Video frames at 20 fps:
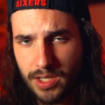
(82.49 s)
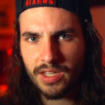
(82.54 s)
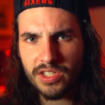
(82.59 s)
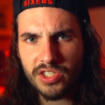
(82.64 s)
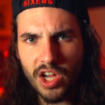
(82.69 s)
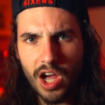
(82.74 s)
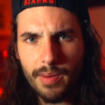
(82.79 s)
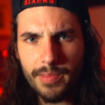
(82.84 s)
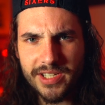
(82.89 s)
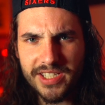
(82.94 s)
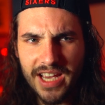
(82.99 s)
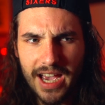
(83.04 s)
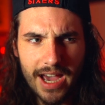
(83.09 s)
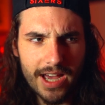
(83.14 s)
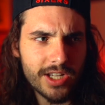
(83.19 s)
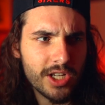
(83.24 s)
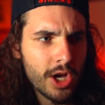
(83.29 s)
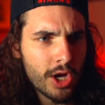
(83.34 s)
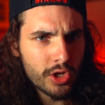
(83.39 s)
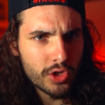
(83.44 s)
The zombies
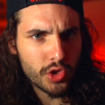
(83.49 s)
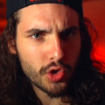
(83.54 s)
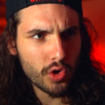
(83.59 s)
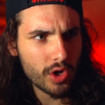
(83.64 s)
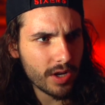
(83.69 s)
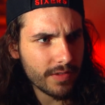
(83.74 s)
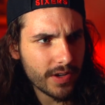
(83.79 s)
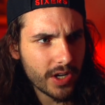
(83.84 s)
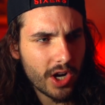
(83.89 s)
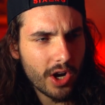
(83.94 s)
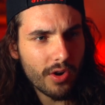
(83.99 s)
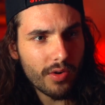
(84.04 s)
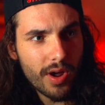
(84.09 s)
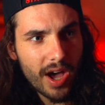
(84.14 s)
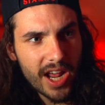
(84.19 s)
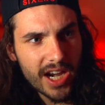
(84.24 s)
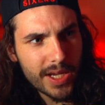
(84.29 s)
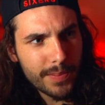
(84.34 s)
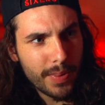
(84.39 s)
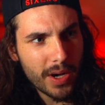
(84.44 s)
had sort of a
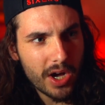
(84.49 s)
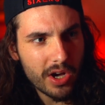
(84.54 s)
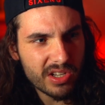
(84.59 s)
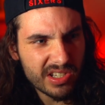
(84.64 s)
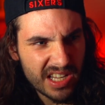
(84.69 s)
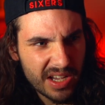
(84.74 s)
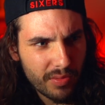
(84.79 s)
karate pose.